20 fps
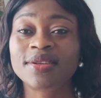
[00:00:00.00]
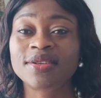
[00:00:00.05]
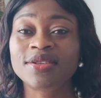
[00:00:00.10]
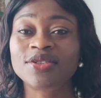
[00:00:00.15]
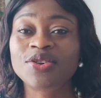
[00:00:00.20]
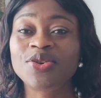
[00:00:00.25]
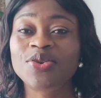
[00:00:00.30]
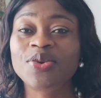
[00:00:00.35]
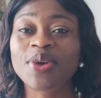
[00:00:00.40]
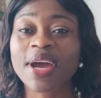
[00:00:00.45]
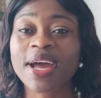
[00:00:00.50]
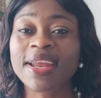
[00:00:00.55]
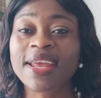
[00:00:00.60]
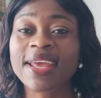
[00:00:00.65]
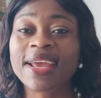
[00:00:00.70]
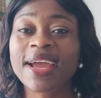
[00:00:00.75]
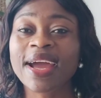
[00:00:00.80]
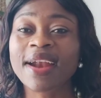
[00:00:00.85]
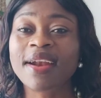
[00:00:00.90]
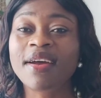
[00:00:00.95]
So you can
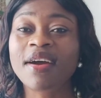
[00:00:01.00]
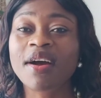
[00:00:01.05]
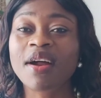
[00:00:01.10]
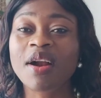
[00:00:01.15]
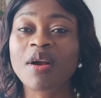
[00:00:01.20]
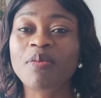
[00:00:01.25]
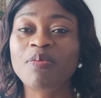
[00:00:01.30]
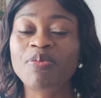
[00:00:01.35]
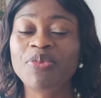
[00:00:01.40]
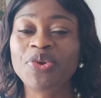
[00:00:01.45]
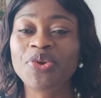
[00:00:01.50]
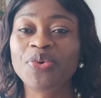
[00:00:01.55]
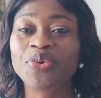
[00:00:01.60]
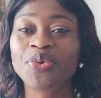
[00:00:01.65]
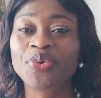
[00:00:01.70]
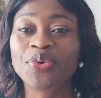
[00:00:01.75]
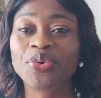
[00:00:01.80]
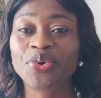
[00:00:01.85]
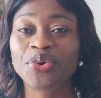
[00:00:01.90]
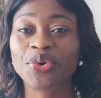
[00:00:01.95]
it can help
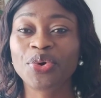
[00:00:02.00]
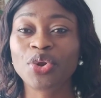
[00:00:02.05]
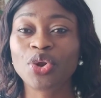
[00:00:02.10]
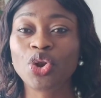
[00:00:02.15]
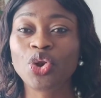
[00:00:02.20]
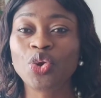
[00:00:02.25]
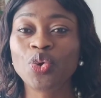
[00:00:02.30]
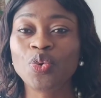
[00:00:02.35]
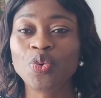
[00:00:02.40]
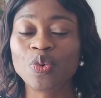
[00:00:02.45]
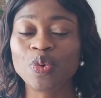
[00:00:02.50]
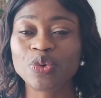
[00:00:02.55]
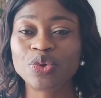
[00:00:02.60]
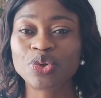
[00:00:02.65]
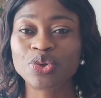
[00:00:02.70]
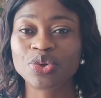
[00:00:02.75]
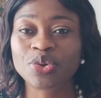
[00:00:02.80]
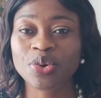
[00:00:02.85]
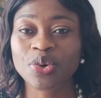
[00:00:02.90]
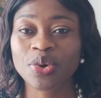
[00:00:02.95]
you
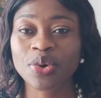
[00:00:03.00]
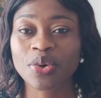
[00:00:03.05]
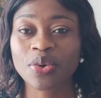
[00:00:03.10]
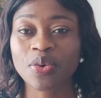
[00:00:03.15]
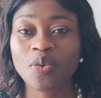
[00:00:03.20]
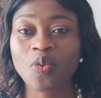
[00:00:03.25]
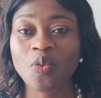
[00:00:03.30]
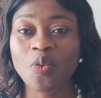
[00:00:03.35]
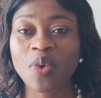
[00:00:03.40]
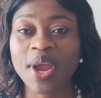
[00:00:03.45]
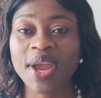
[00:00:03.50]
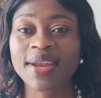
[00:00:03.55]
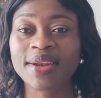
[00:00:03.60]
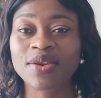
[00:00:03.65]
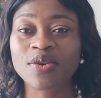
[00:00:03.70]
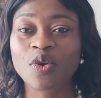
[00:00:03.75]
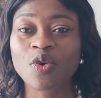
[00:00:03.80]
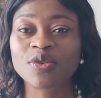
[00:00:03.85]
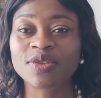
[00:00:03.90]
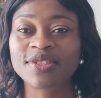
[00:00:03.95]
lose
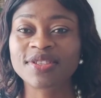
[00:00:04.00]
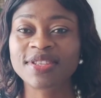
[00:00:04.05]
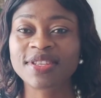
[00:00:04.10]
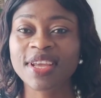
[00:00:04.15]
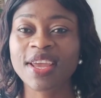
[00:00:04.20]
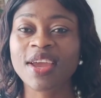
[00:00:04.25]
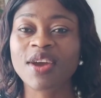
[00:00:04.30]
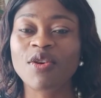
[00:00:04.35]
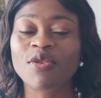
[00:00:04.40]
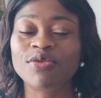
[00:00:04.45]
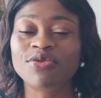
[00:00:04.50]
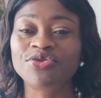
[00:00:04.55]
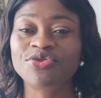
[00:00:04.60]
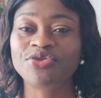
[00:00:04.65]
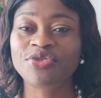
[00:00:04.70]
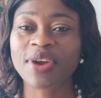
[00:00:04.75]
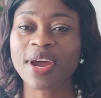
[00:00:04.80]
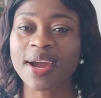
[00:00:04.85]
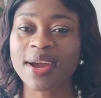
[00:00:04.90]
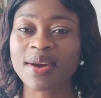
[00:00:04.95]
weight or stay on
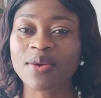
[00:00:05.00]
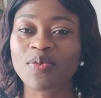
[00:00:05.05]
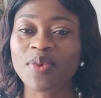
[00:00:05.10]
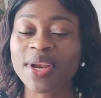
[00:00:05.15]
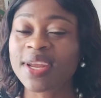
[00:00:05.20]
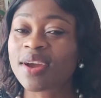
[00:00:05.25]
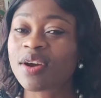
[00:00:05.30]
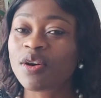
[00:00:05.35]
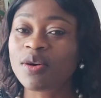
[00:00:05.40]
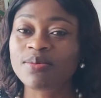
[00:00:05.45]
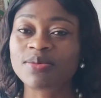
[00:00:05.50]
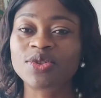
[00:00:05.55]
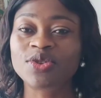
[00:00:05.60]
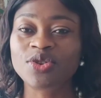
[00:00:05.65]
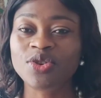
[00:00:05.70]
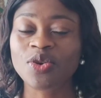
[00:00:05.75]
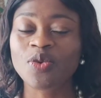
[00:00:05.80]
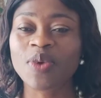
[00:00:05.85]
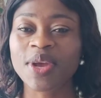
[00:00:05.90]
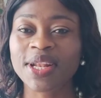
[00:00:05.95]
track when it comes to
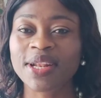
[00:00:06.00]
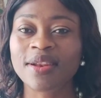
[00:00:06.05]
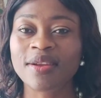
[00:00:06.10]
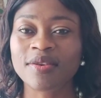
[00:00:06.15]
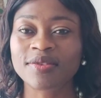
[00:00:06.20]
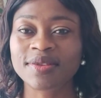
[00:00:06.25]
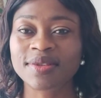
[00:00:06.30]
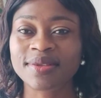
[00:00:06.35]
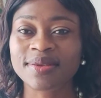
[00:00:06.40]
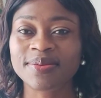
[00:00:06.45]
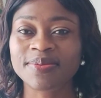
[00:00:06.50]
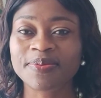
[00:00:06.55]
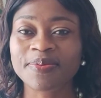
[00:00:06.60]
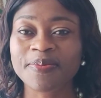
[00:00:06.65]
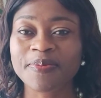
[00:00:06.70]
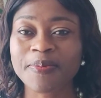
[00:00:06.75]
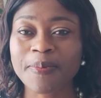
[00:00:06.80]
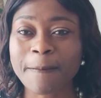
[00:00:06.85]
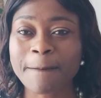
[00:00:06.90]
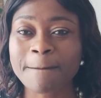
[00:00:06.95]
your weight loss.
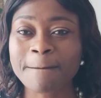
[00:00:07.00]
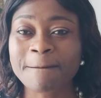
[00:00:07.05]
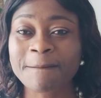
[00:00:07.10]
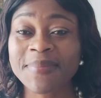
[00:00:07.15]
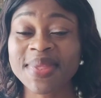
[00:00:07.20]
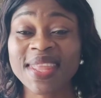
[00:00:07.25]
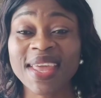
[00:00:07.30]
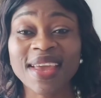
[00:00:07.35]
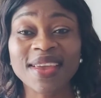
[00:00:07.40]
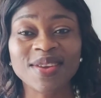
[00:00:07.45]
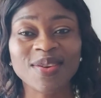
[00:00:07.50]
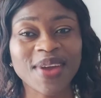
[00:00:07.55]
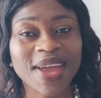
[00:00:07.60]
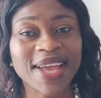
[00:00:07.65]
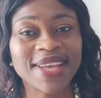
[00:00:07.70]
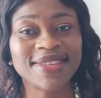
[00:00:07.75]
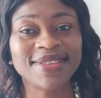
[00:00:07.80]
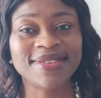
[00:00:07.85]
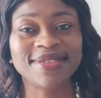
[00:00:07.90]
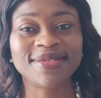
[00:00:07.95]
Thank you
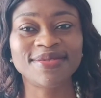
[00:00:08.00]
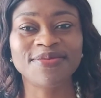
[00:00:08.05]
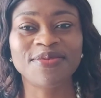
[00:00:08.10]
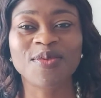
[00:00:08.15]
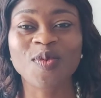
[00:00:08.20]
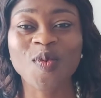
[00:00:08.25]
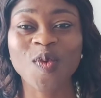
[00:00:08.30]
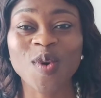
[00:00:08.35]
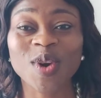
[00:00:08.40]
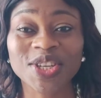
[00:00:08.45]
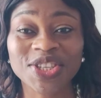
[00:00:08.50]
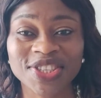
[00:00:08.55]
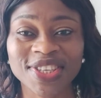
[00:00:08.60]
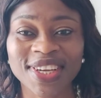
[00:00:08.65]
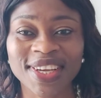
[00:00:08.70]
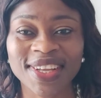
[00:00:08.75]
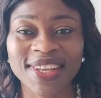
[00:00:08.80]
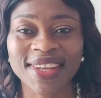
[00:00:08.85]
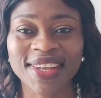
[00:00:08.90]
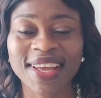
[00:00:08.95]
guys for
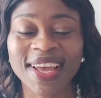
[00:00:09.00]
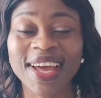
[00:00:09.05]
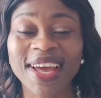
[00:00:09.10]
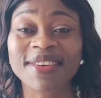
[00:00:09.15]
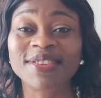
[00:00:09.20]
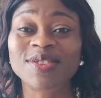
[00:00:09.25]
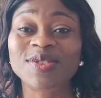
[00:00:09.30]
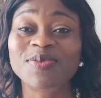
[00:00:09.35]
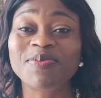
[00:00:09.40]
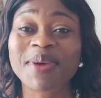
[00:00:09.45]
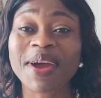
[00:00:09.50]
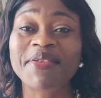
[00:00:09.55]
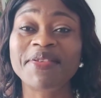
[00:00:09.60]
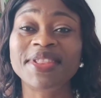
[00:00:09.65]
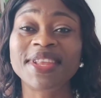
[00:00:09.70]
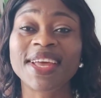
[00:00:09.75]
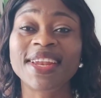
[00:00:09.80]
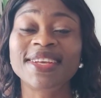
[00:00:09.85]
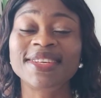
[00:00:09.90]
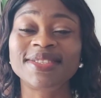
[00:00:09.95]
watching. And to my
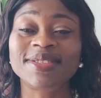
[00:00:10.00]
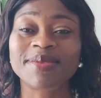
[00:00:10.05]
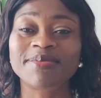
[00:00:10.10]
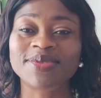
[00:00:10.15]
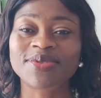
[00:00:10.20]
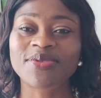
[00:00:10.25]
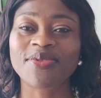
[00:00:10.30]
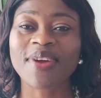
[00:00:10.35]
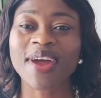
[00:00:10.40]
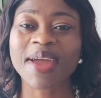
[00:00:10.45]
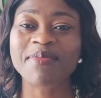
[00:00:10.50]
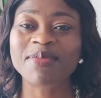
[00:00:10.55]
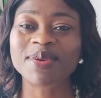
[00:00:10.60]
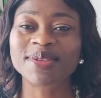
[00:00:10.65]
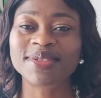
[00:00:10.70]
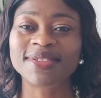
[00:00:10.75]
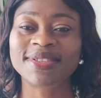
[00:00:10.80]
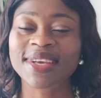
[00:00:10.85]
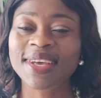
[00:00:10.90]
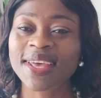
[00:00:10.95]
returning
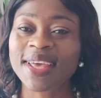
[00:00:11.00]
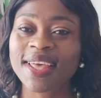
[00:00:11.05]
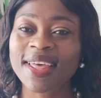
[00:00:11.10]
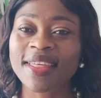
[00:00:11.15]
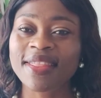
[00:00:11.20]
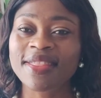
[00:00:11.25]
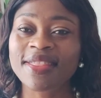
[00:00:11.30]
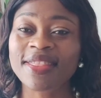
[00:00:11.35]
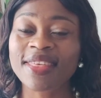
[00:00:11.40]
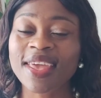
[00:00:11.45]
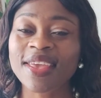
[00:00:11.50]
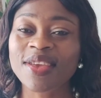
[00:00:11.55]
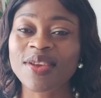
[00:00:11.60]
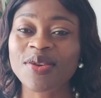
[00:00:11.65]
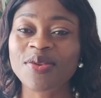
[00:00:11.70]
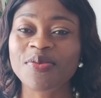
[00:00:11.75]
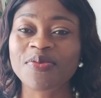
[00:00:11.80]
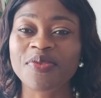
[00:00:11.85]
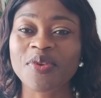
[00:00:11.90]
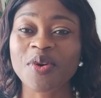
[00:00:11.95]
subscribers, thank
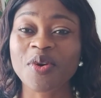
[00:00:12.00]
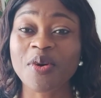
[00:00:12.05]
you for